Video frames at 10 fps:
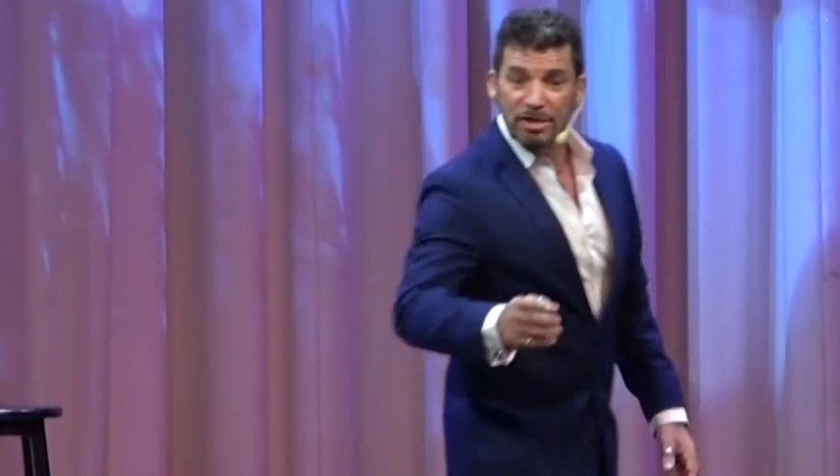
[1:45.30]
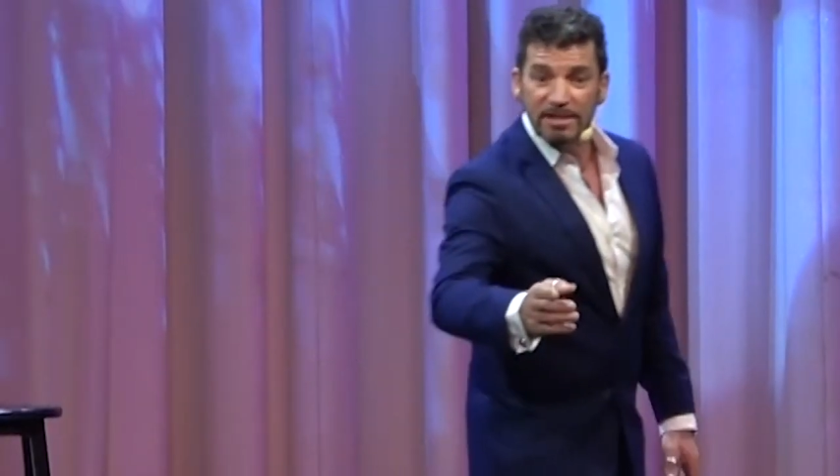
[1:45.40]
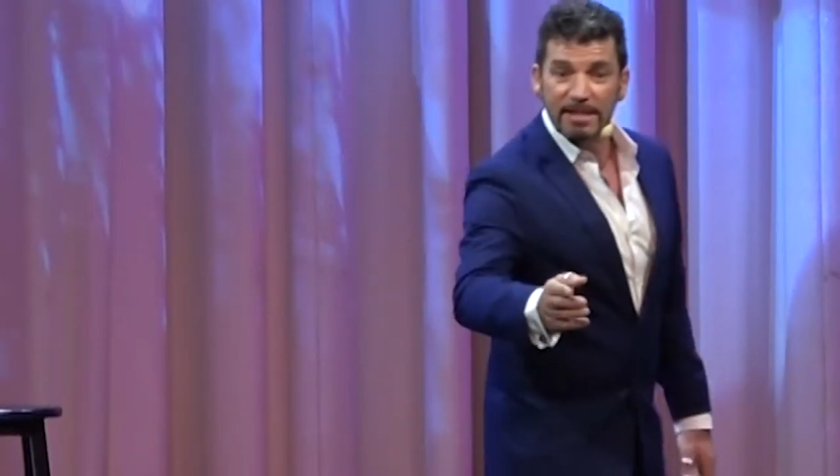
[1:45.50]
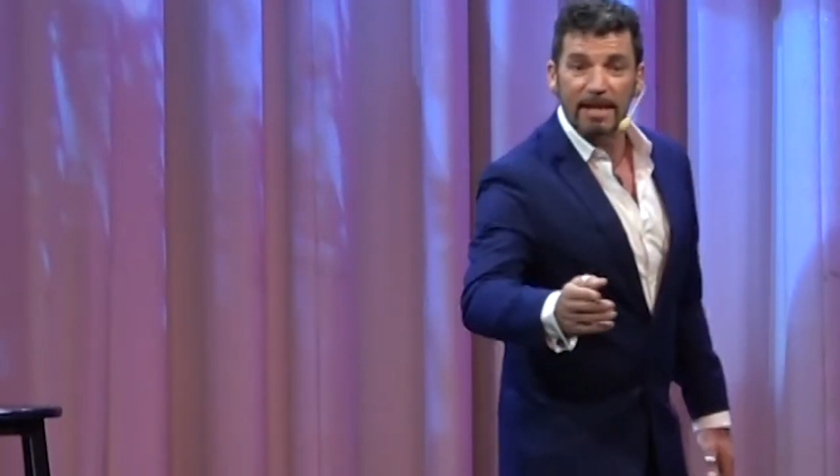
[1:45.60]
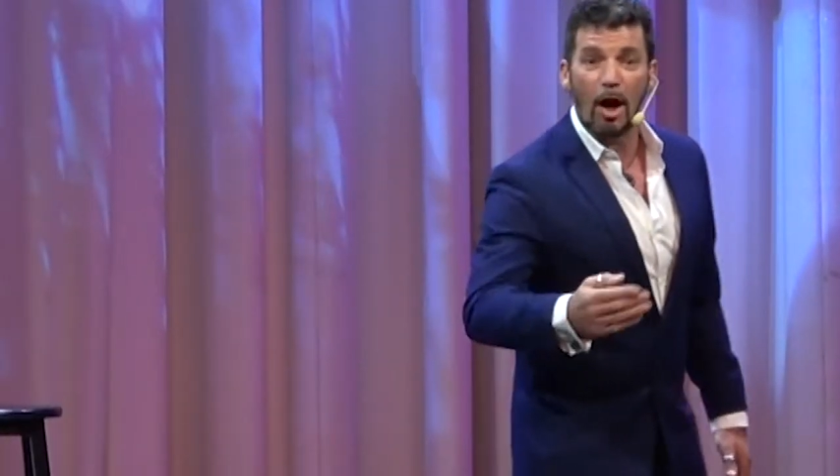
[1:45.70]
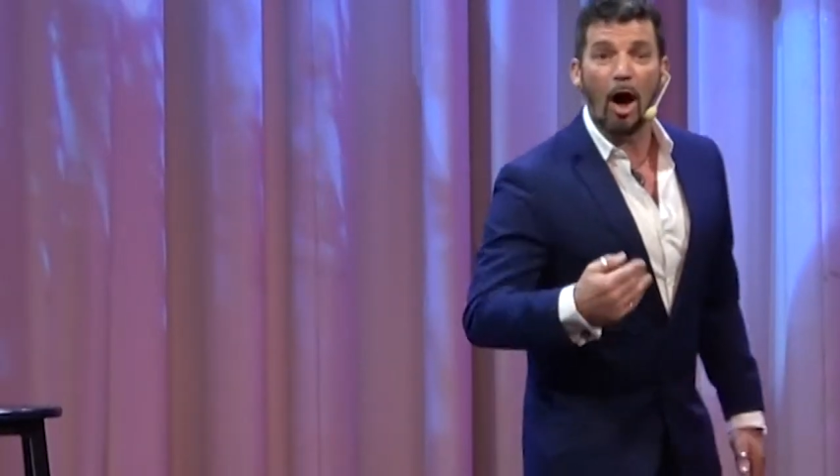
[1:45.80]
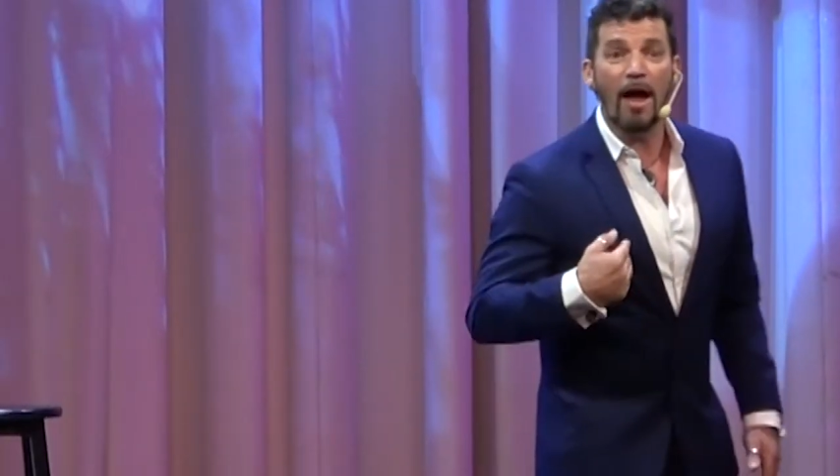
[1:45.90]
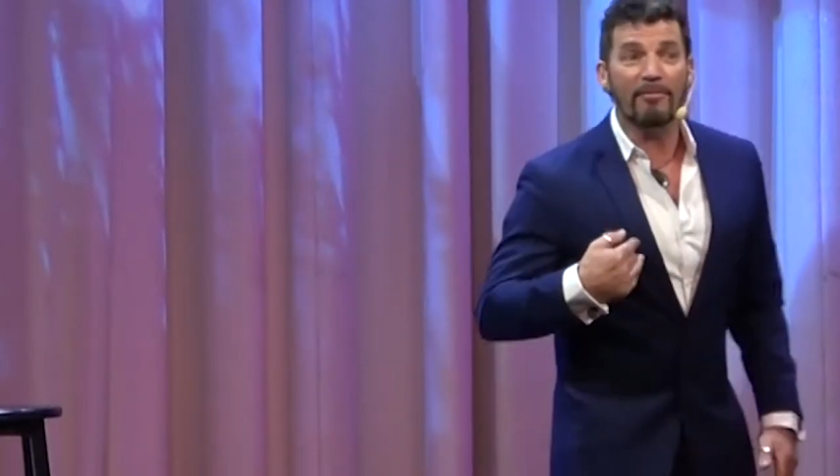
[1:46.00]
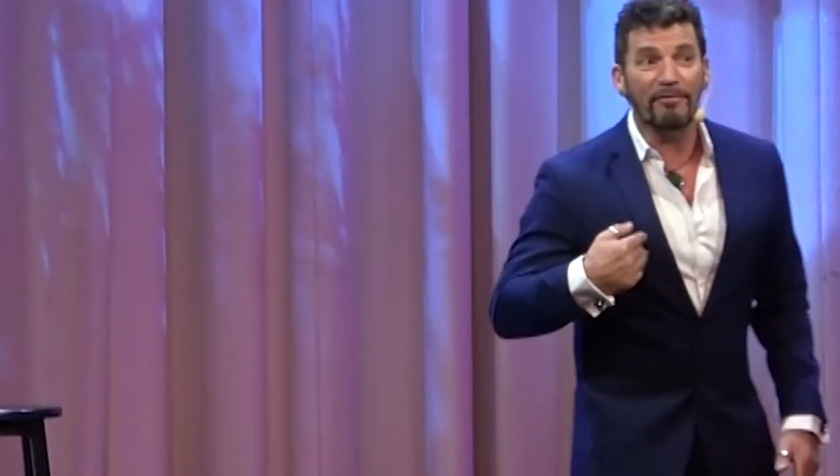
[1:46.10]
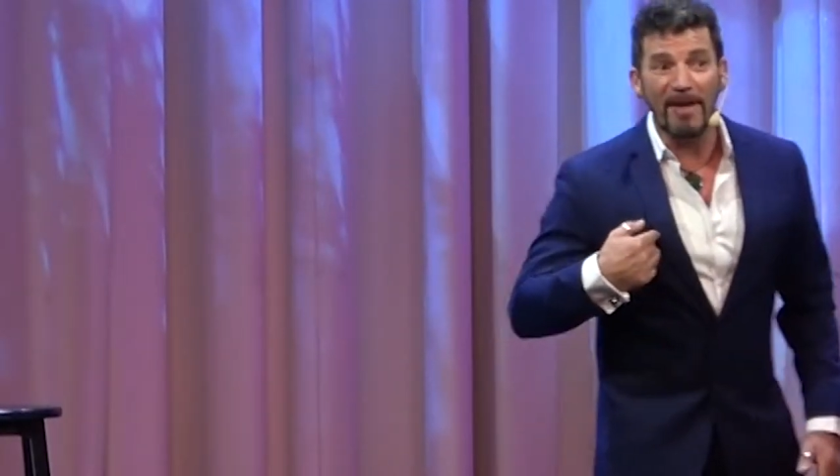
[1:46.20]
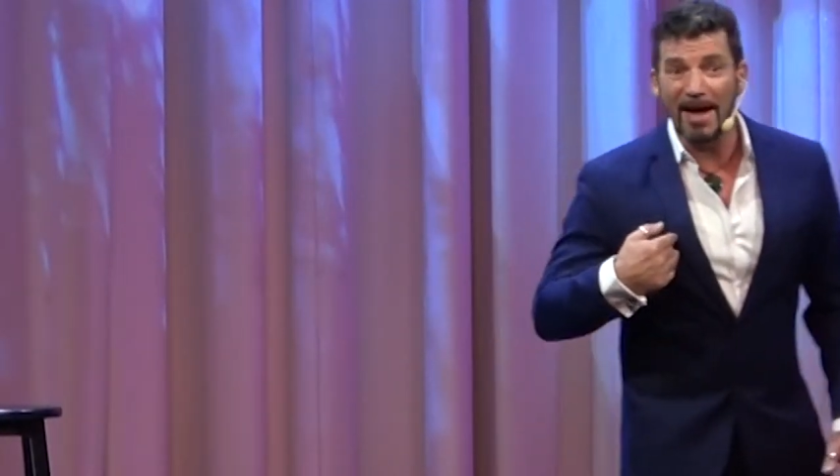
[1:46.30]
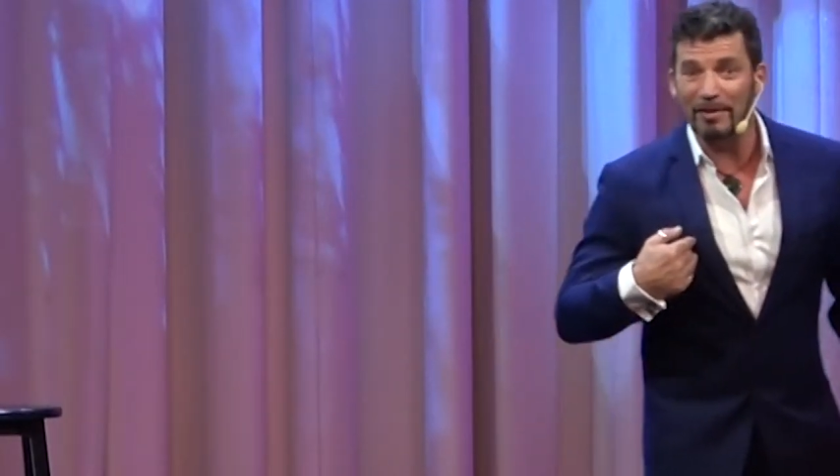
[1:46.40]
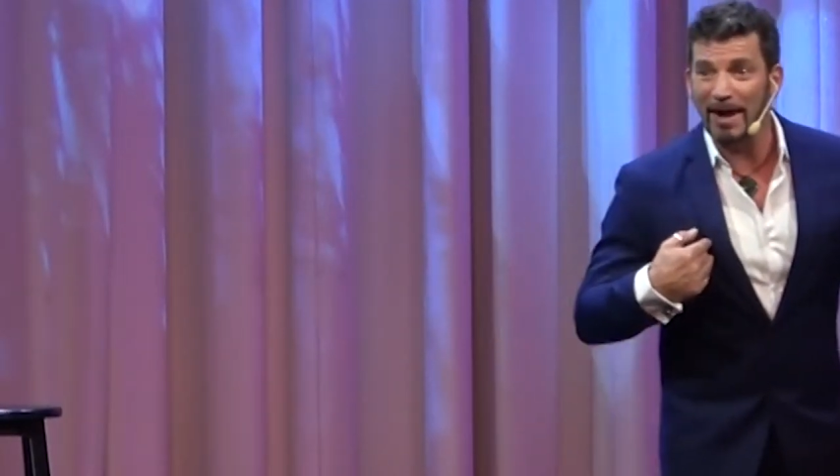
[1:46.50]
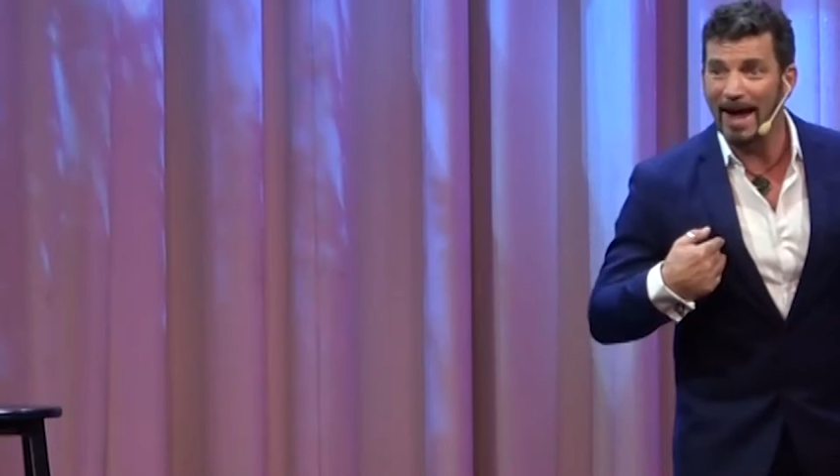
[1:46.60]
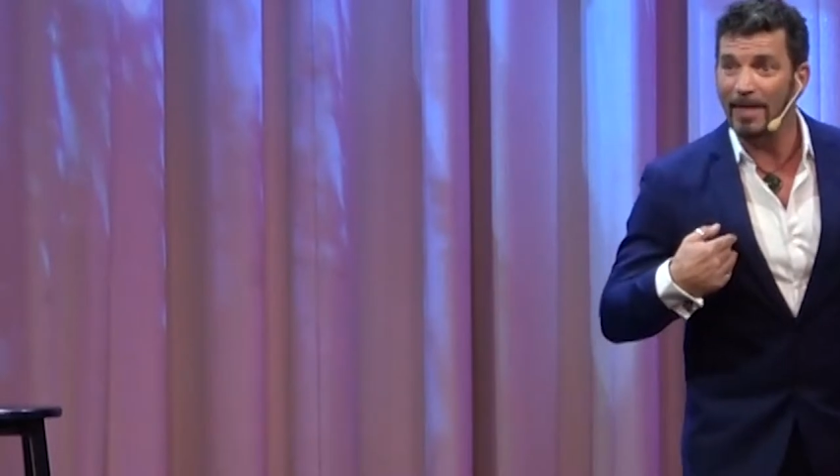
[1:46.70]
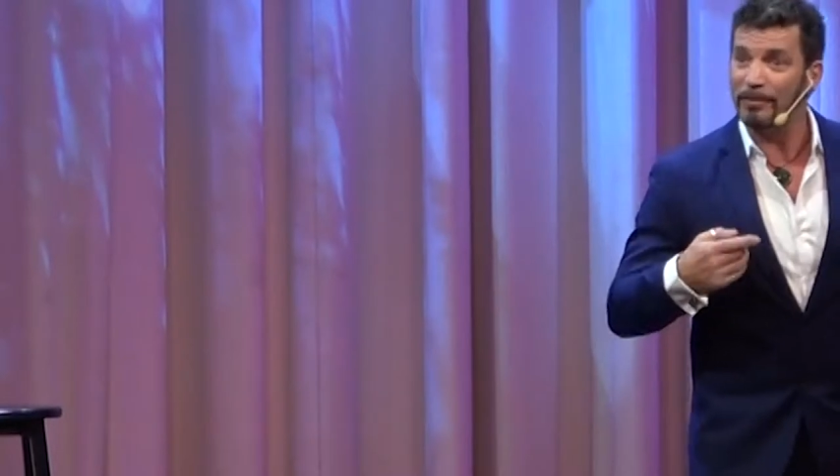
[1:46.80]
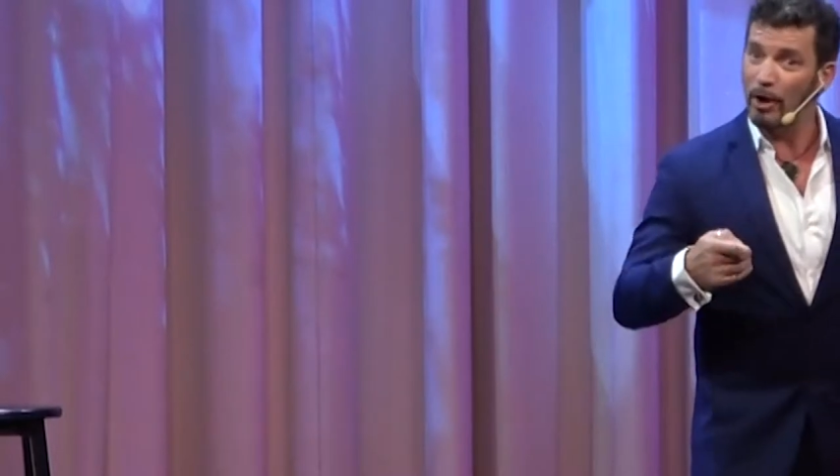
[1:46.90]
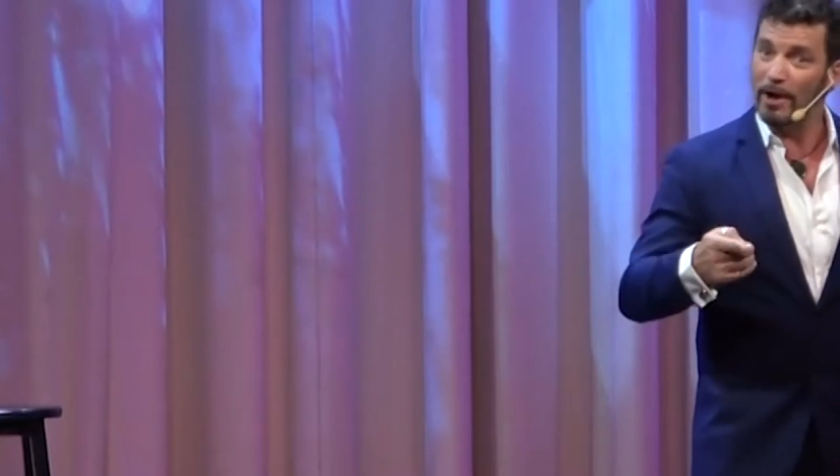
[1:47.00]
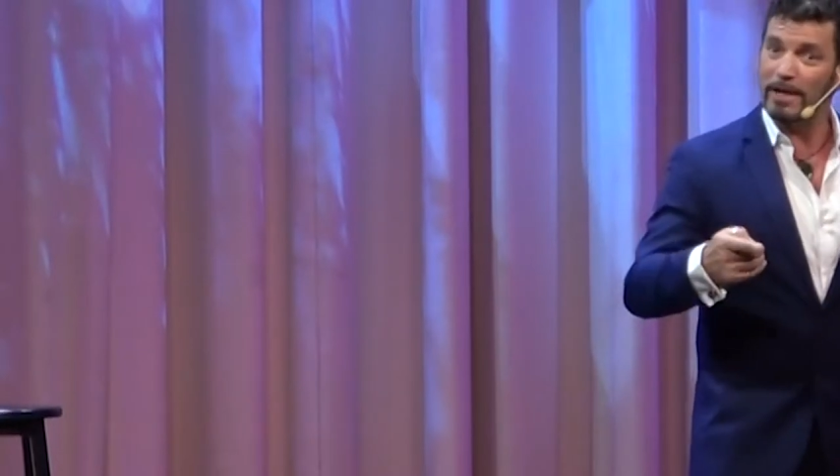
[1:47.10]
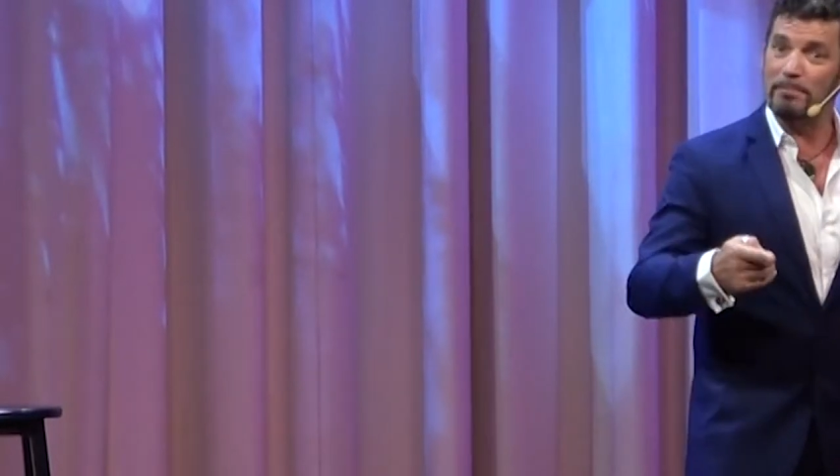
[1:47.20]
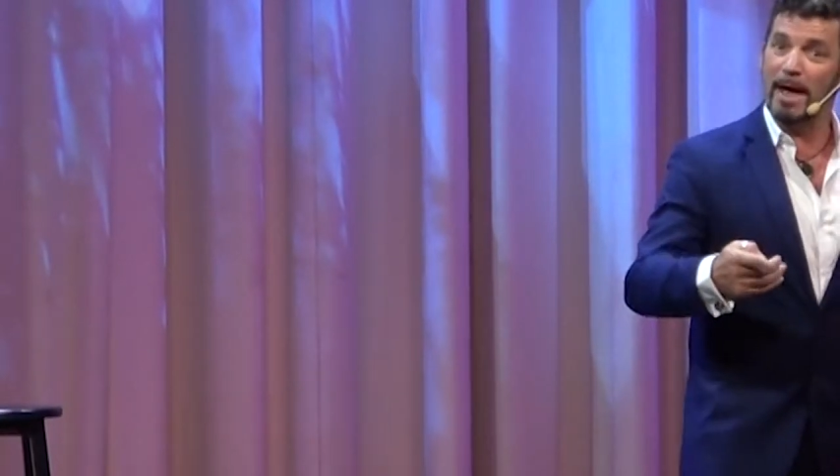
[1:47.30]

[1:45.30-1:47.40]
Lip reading: She said, I found out that I can